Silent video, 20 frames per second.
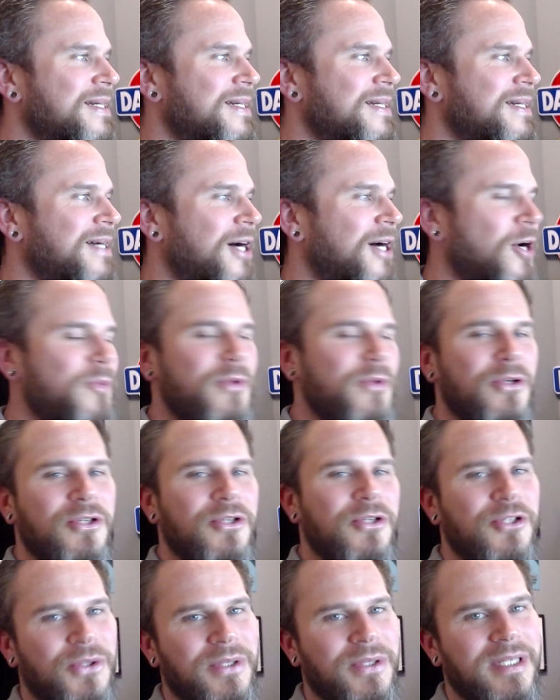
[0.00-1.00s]
Hope you
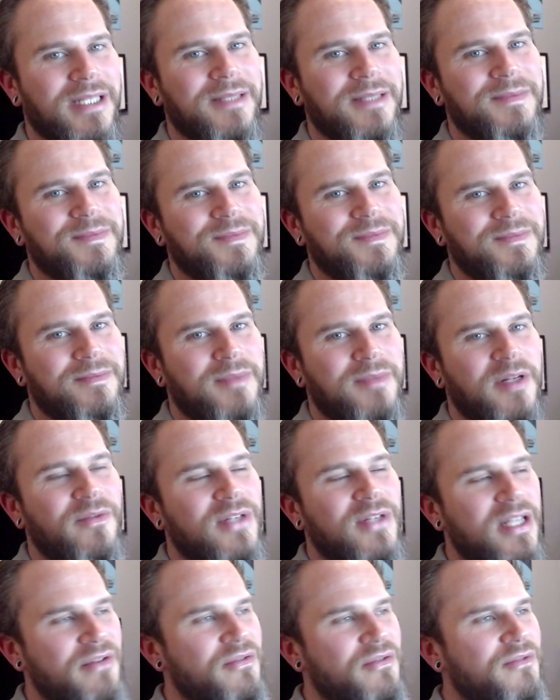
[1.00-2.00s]
enjoyed it. Bit of a
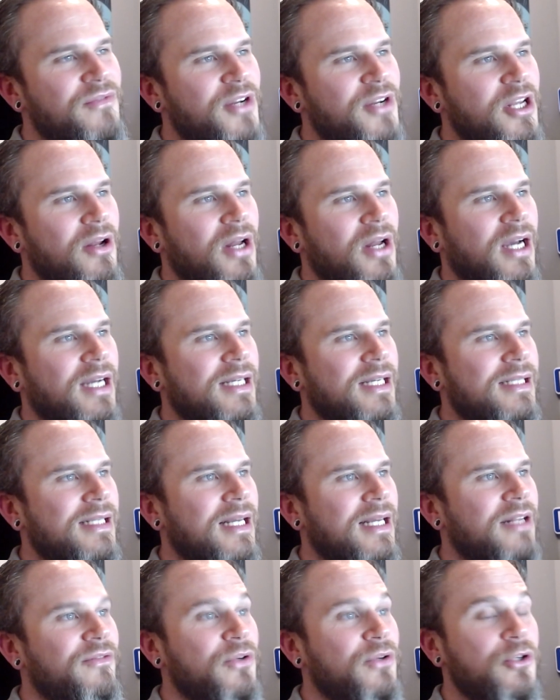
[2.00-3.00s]
different video, like I
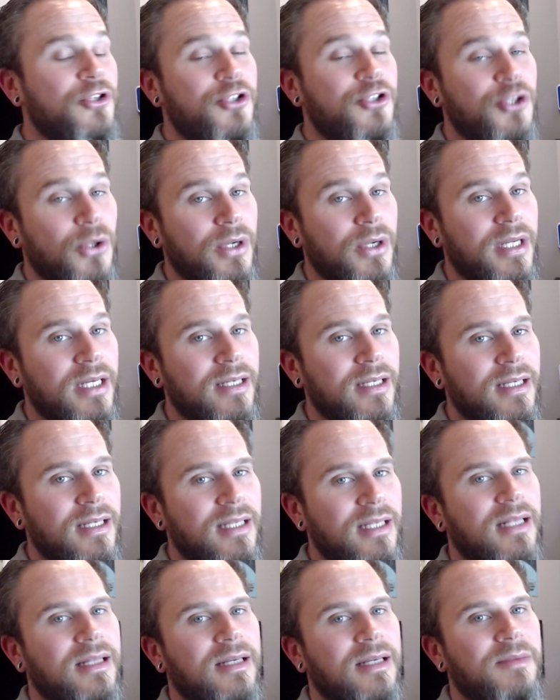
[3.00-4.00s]
said. If you enjoyed it, hit
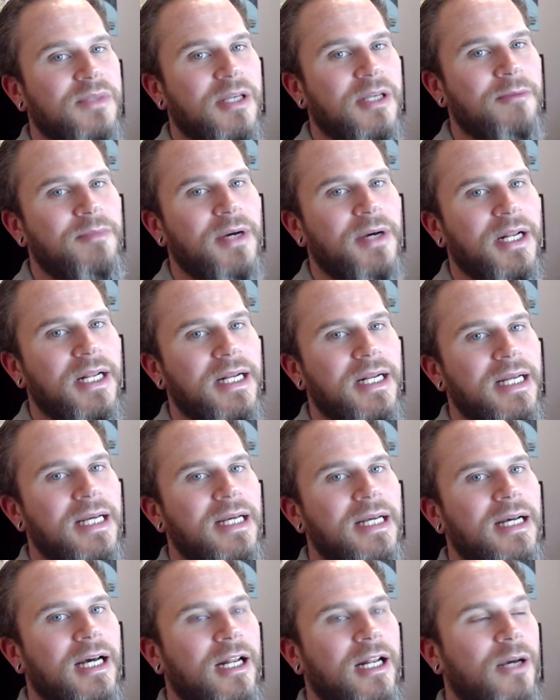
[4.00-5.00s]
that thumbs up button.
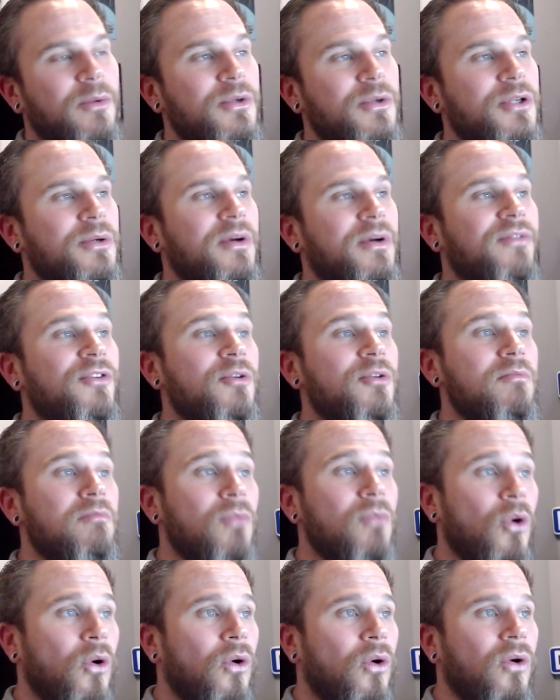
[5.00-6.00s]
And I will do a few
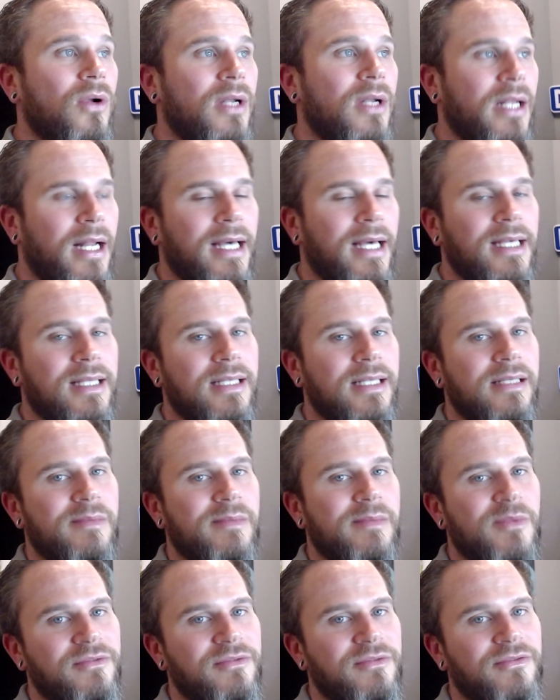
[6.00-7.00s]
more like this
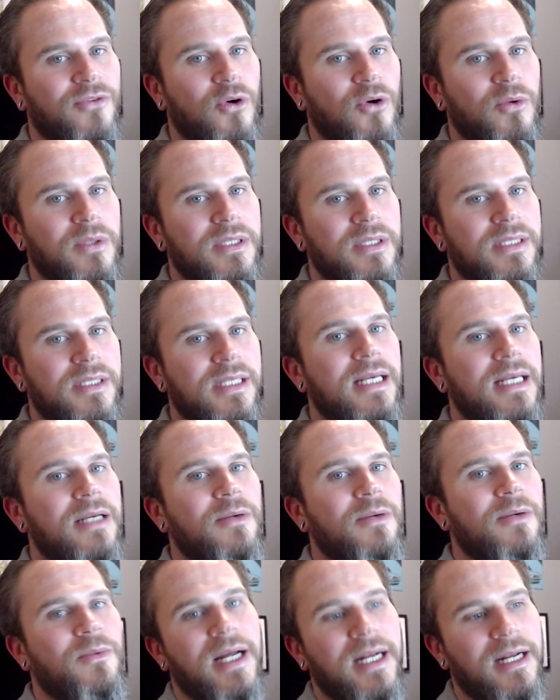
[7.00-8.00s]
moving forwards
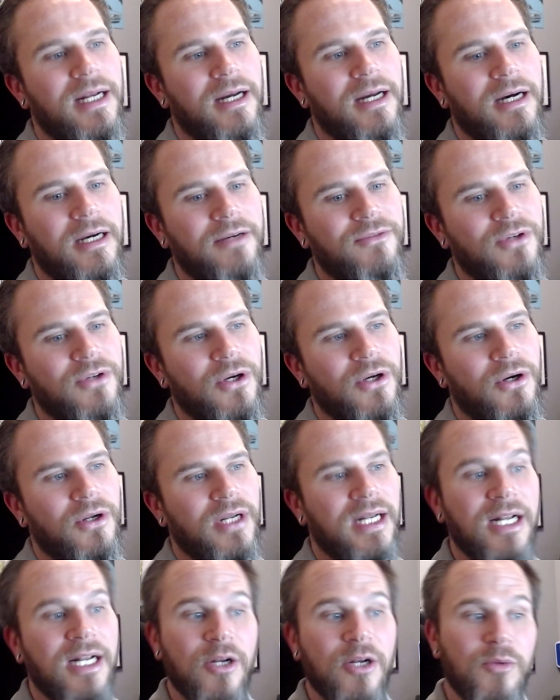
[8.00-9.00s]
when I've got
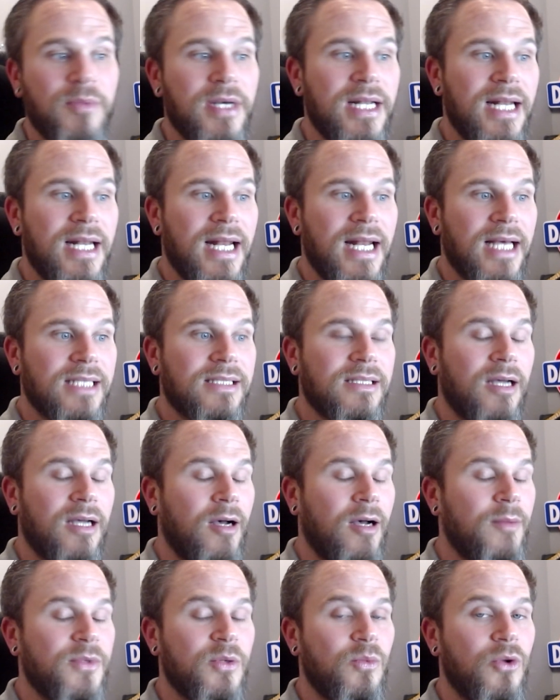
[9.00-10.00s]
a little bit less
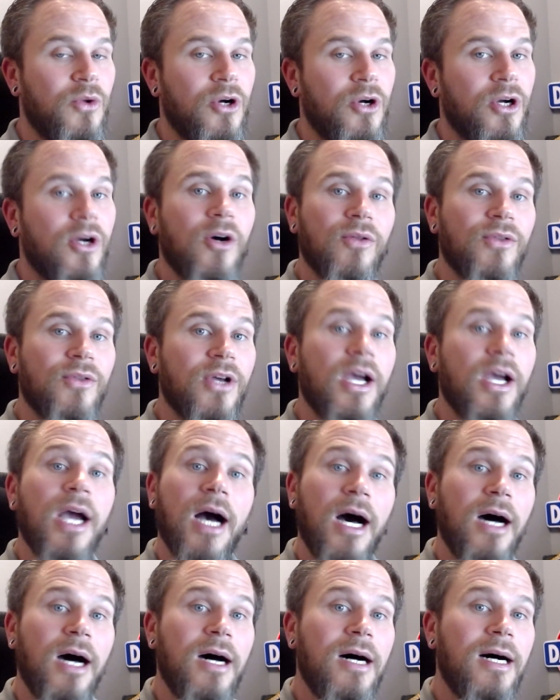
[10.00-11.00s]
time to work on the
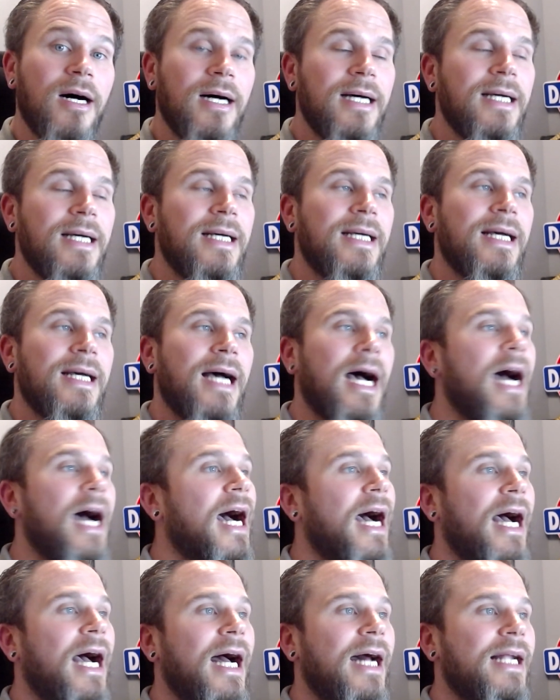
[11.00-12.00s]
car
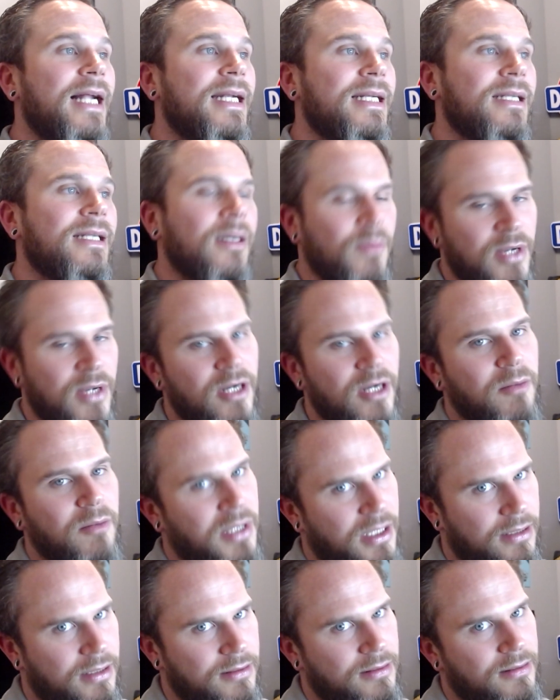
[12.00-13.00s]
and I'm waiting
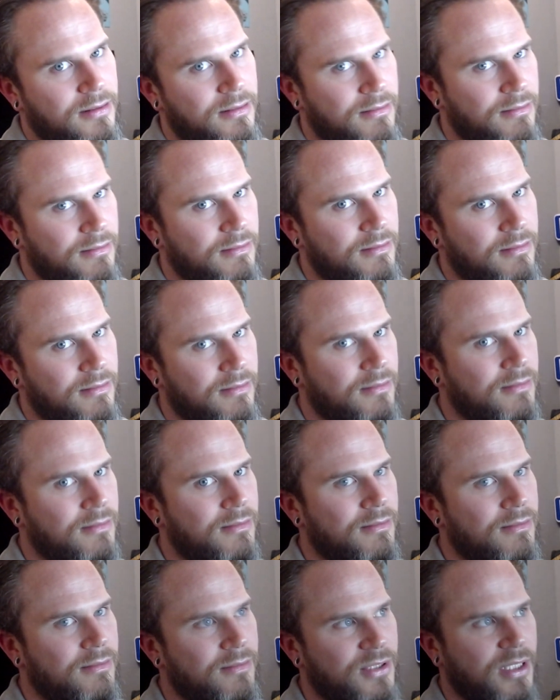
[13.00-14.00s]
on parts.
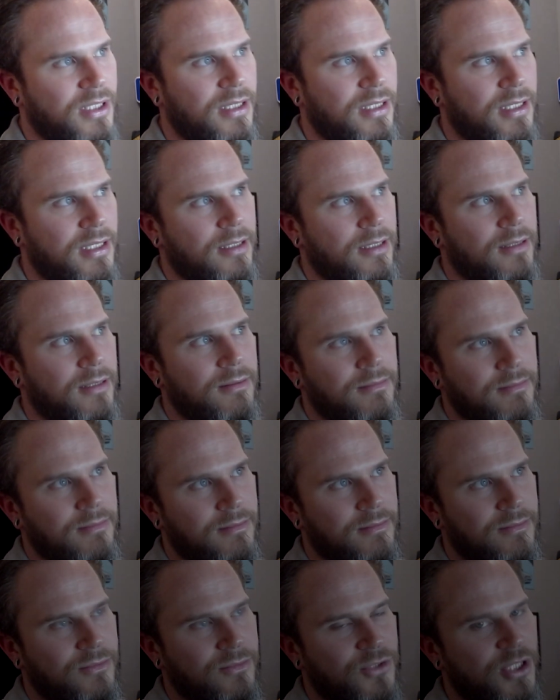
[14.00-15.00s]
So there you go.
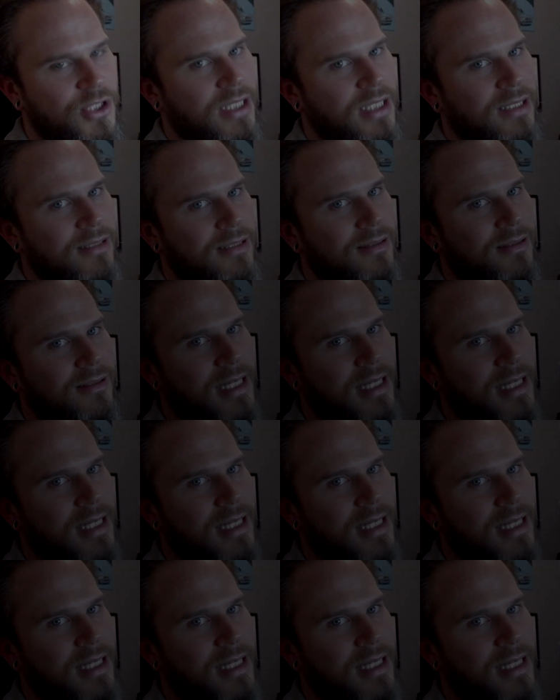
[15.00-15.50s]
Cheers.